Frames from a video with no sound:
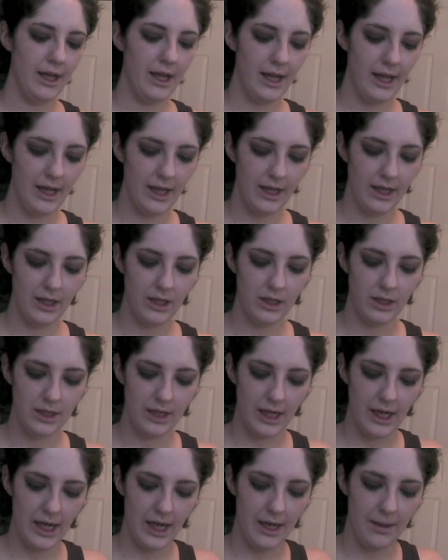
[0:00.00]
and
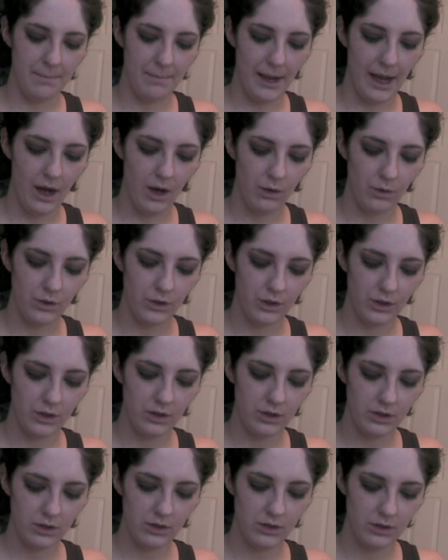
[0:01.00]
a
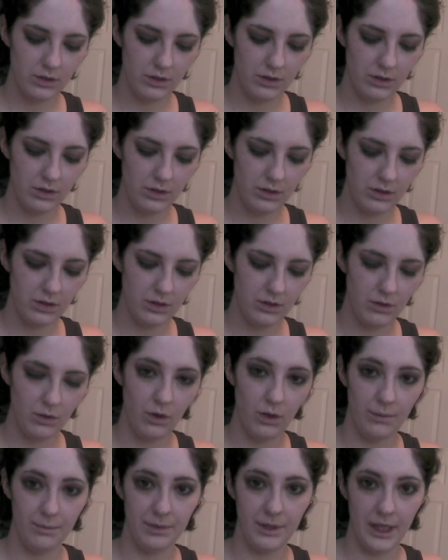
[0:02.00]
powder
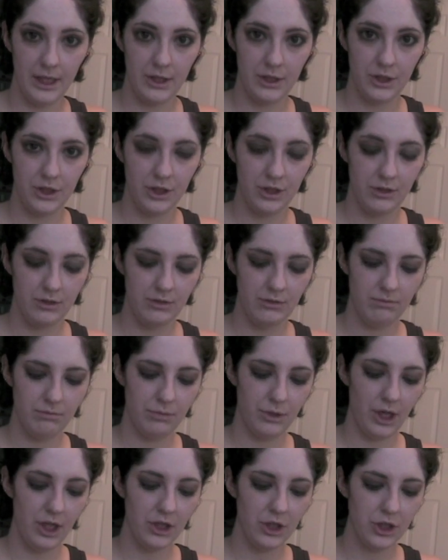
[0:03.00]
or blush
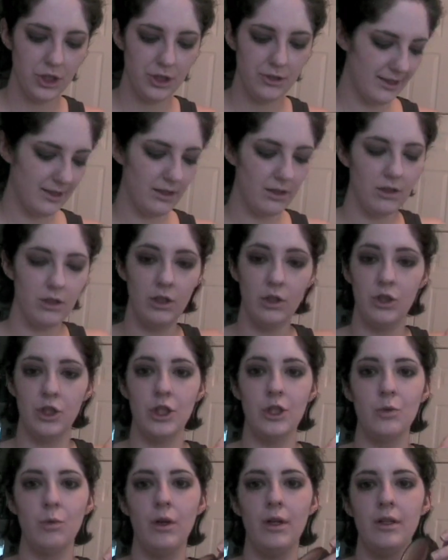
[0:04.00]
brush. You
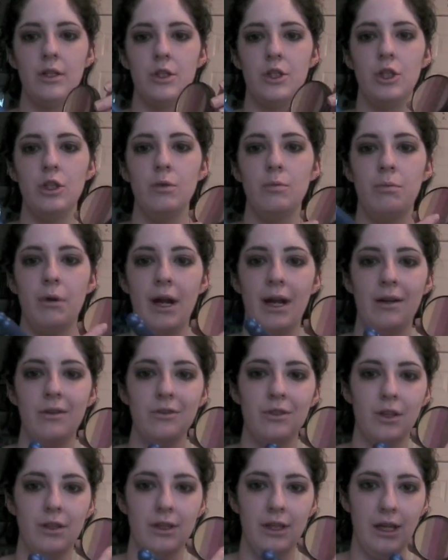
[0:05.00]
just want the two
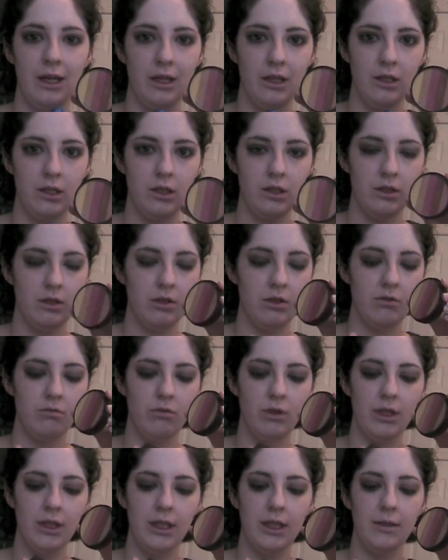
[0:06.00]
browns on the end,
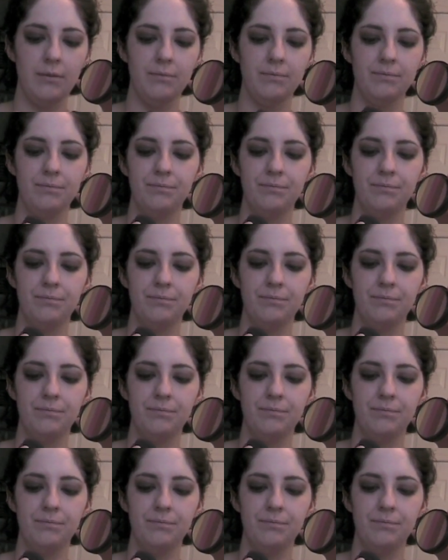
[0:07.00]
really.